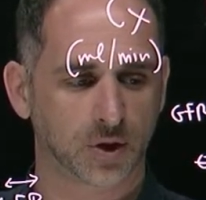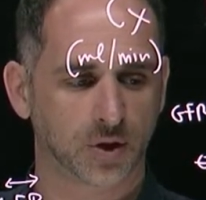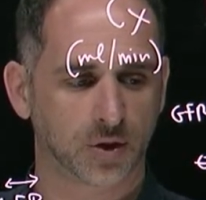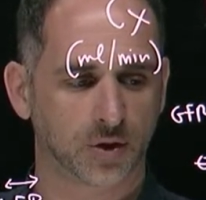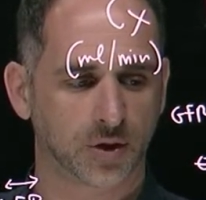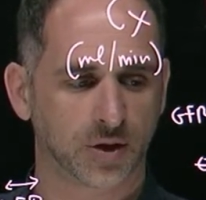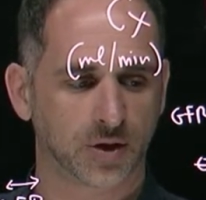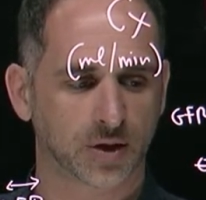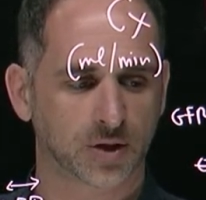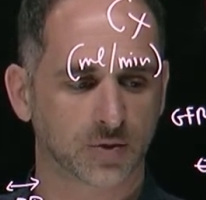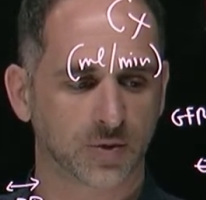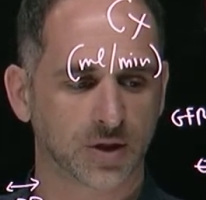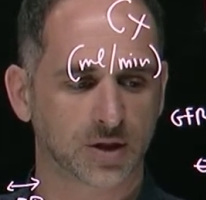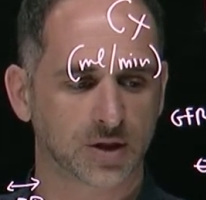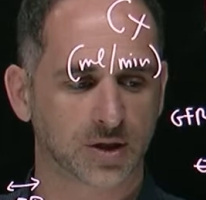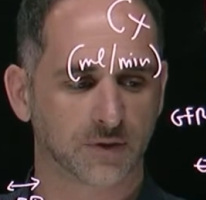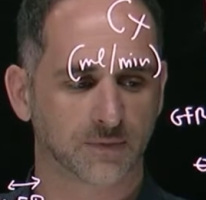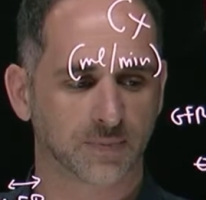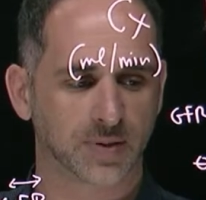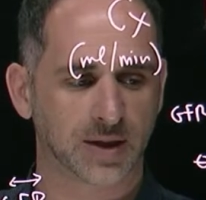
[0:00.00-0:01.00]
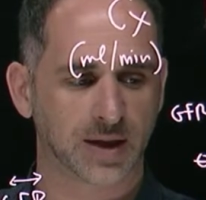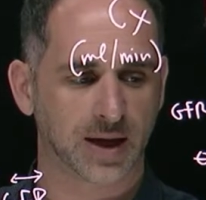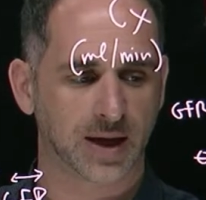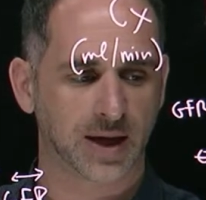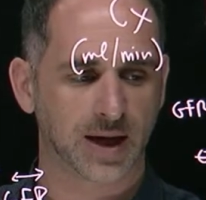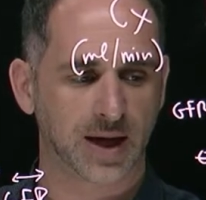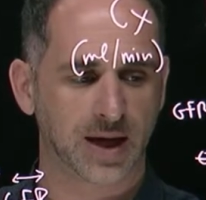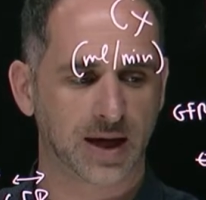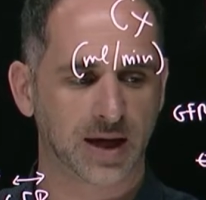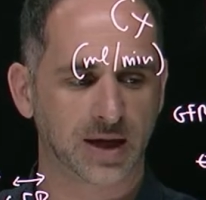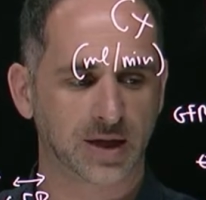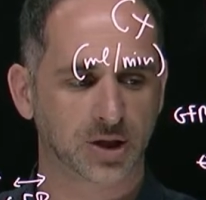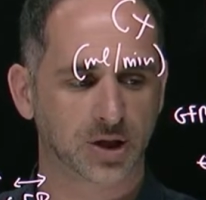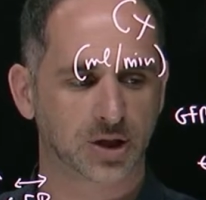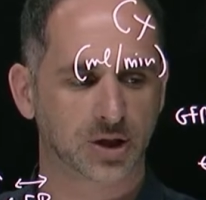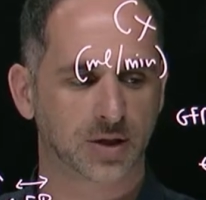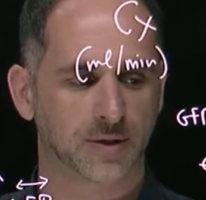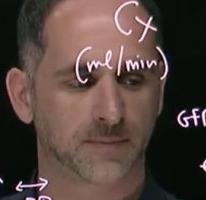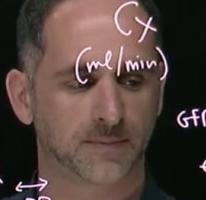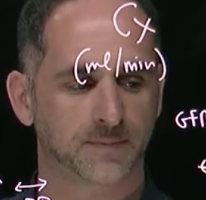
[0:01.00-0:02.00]
urinary excretion of
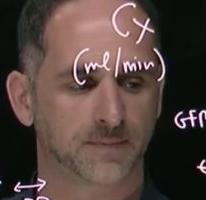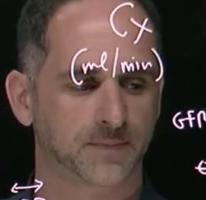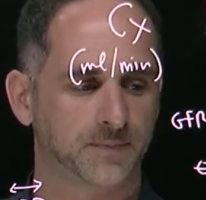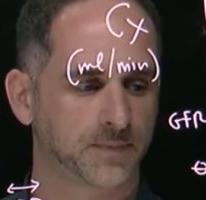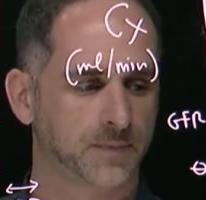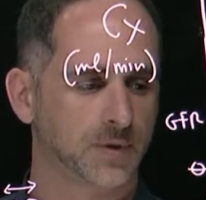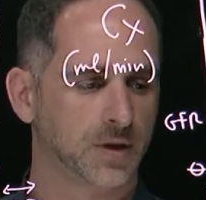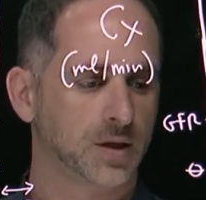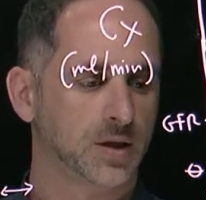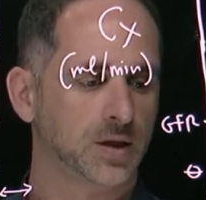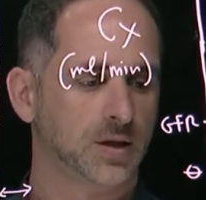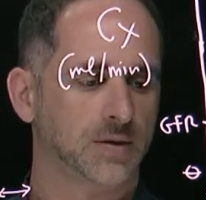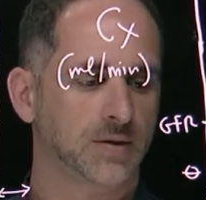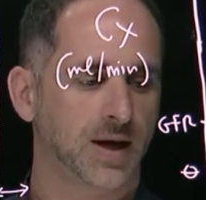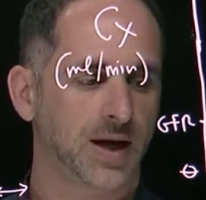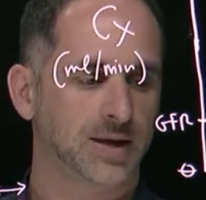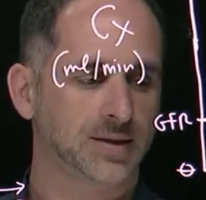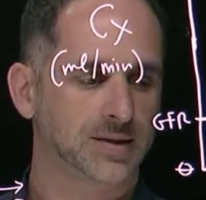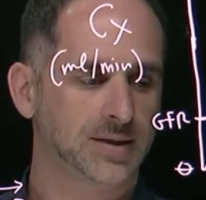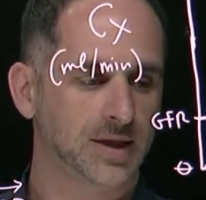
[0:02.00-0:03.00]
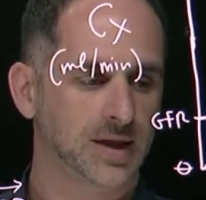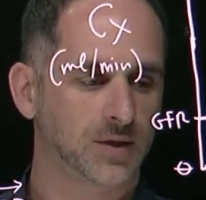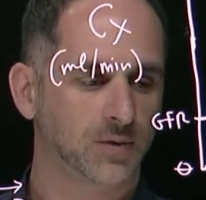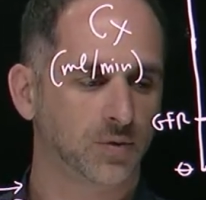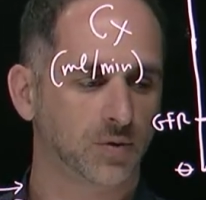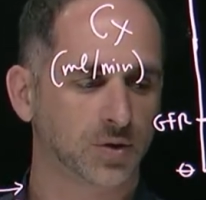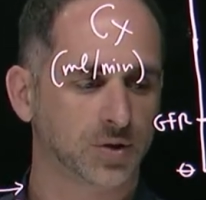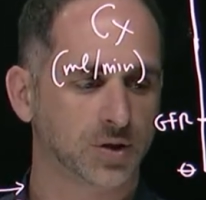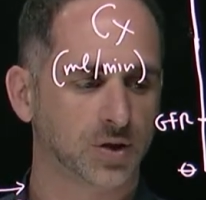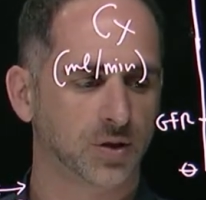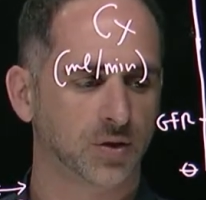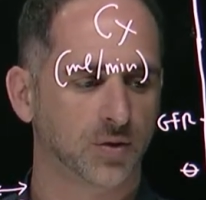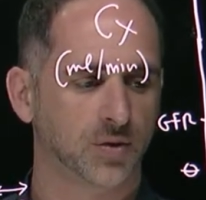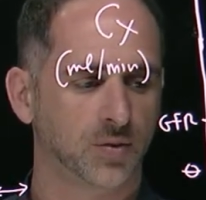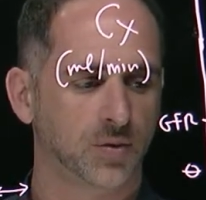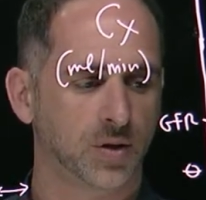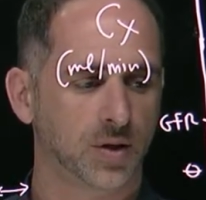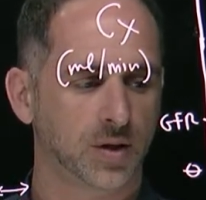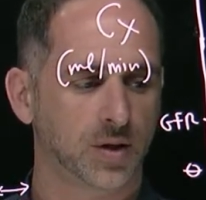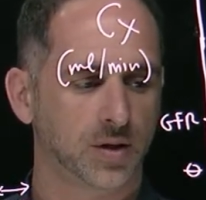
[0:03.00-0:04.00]
PAH. That's equal
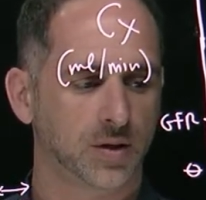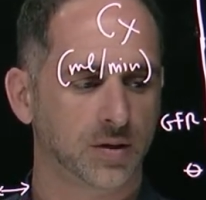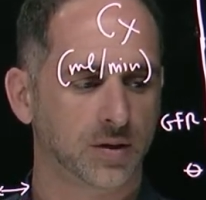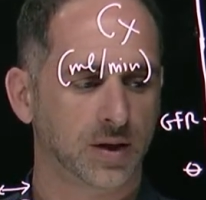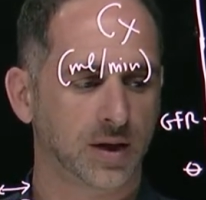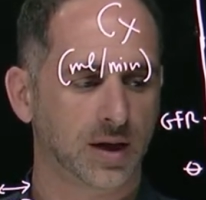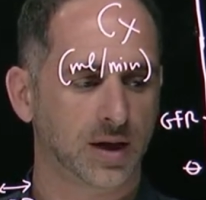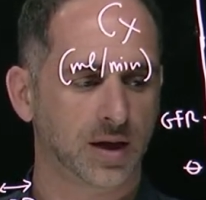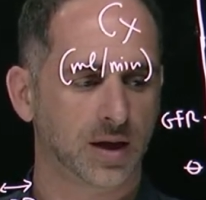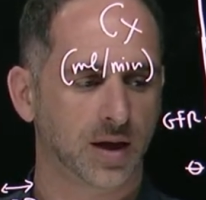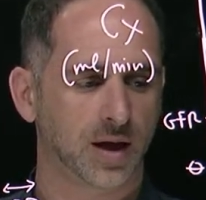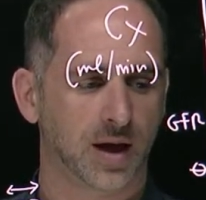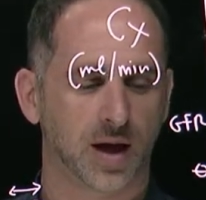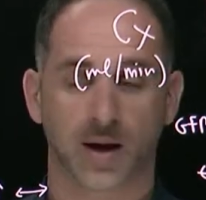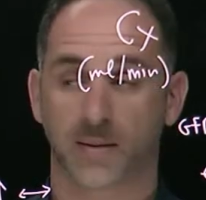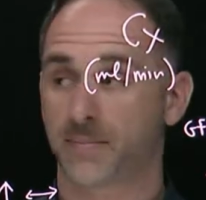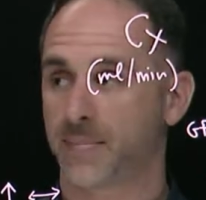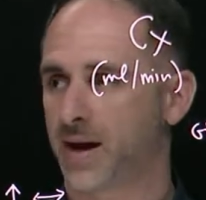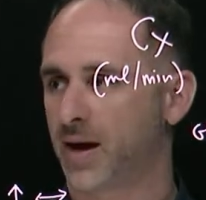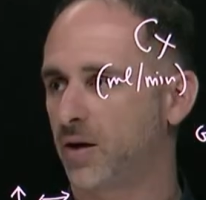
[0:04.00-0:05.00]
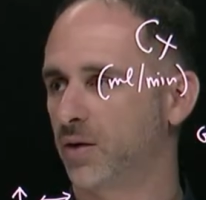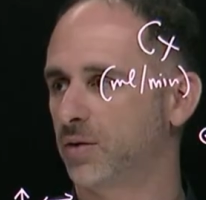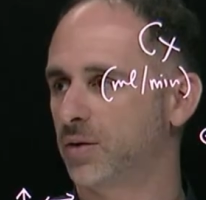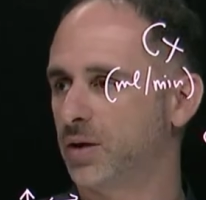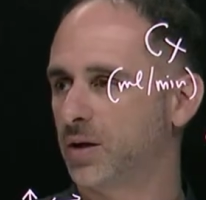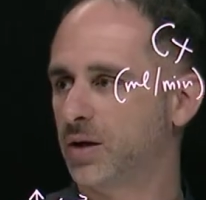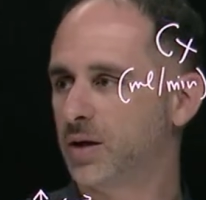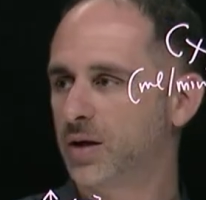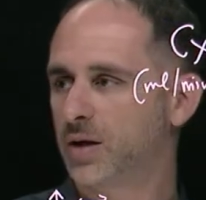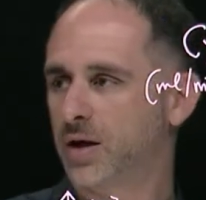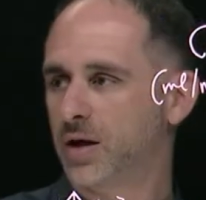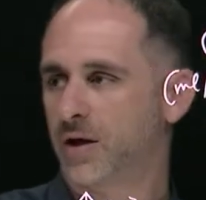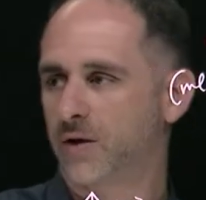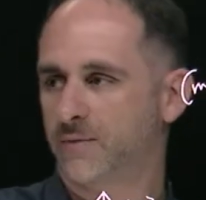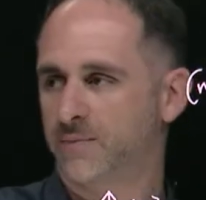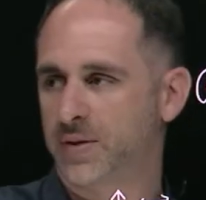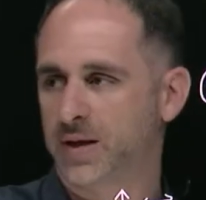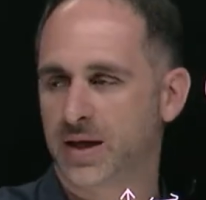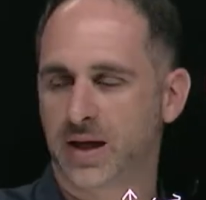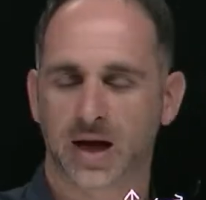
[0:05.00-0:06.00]
to the amount
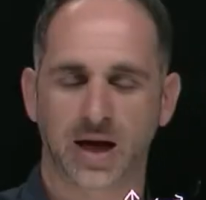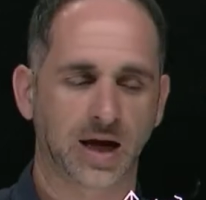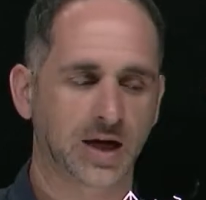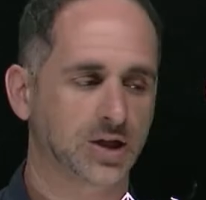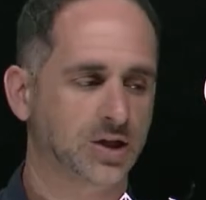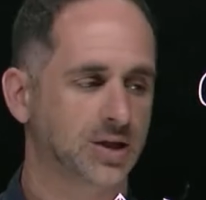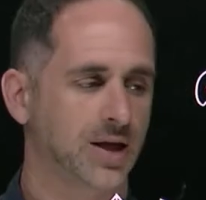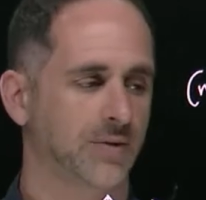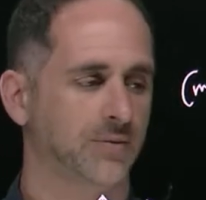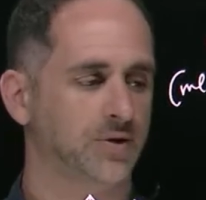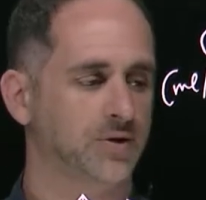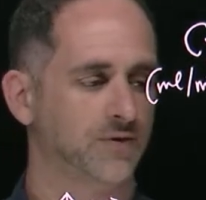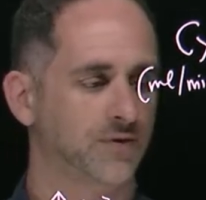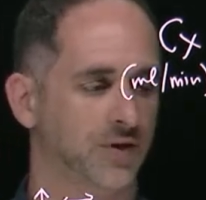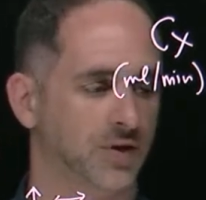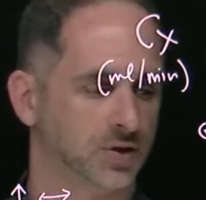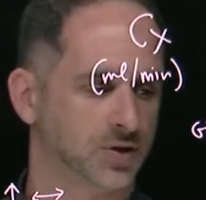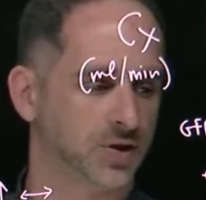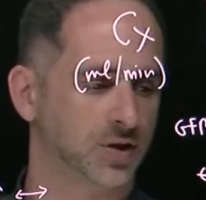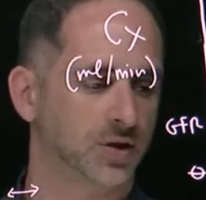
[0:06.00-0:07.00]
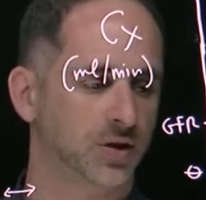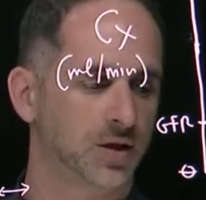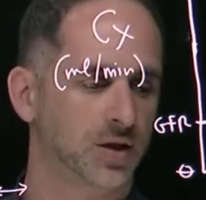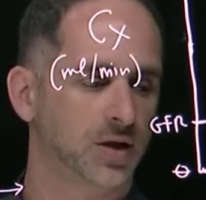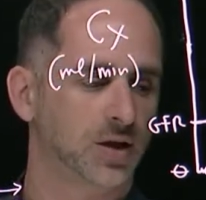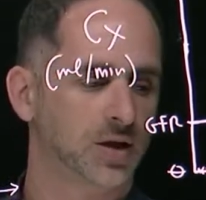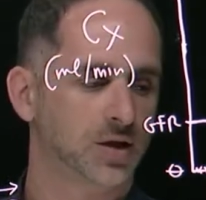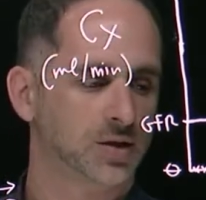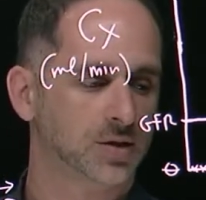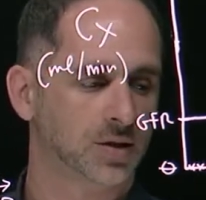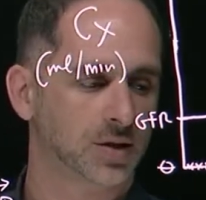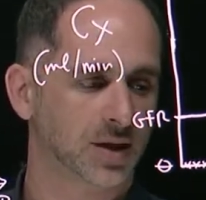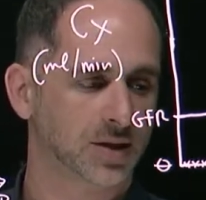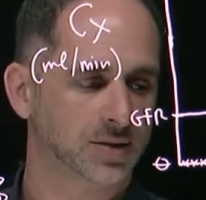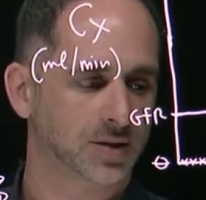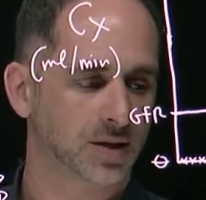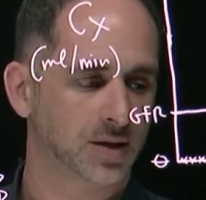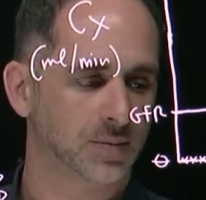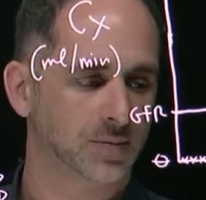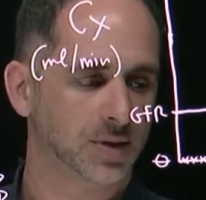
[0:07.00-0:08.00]
of PAH that was filtered. So
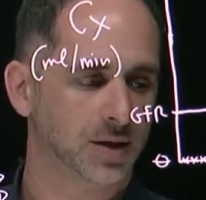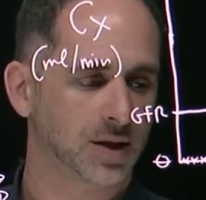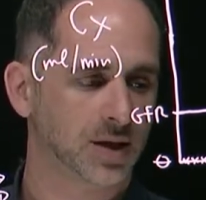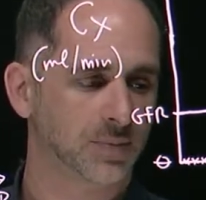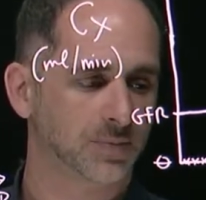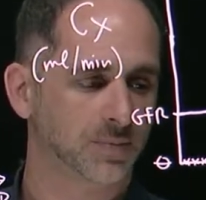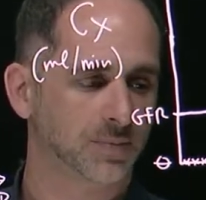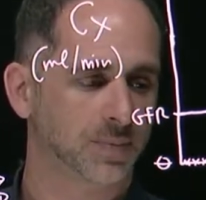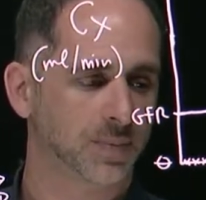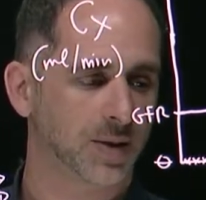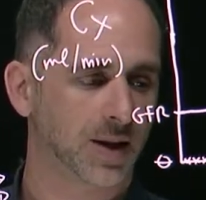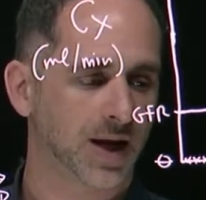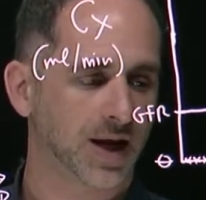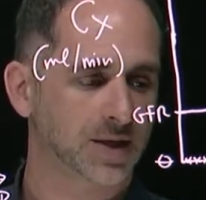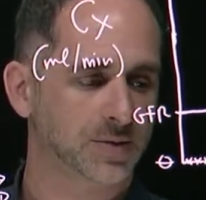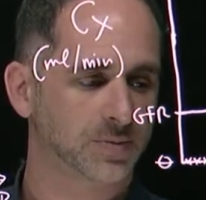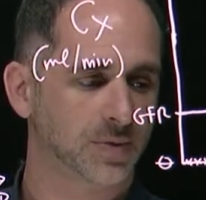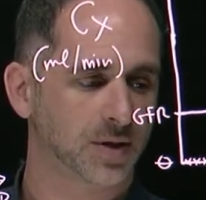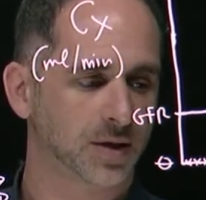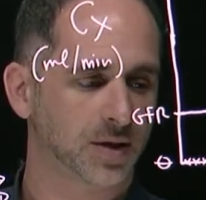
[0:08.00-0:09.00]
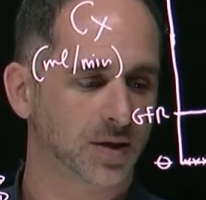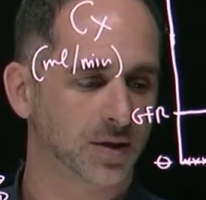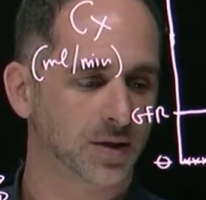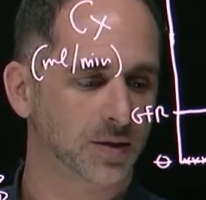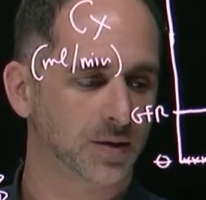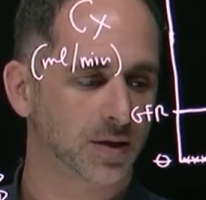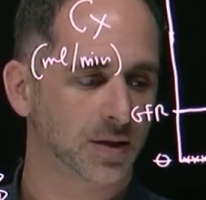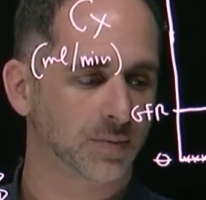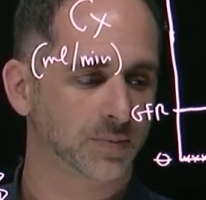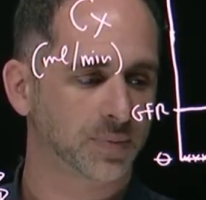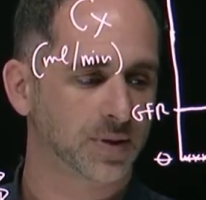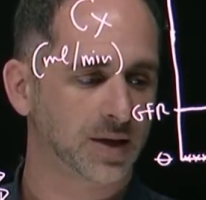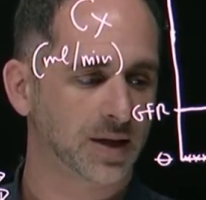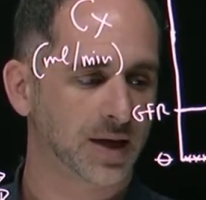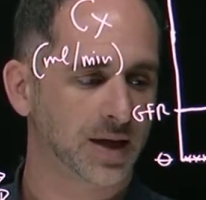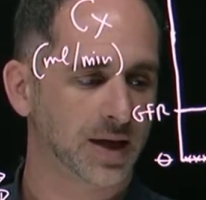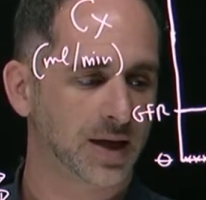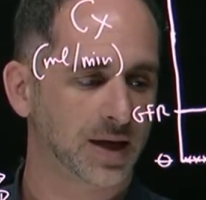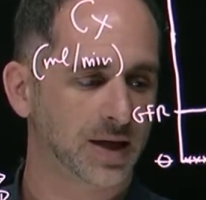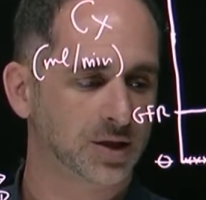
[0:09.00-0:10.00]
that's going to be plasma
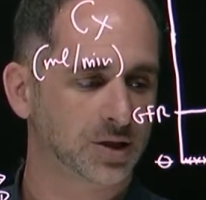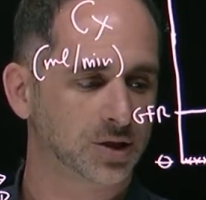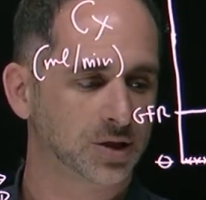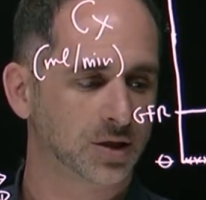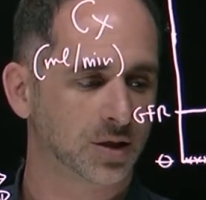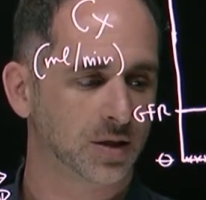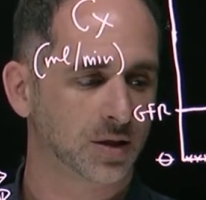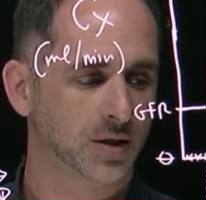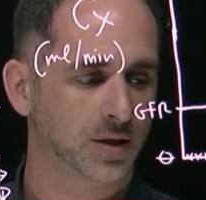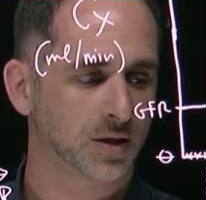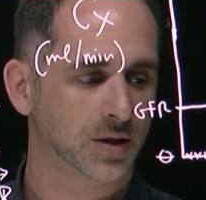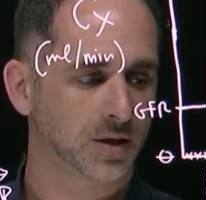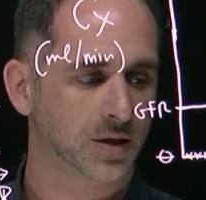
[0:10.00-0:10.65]
PAH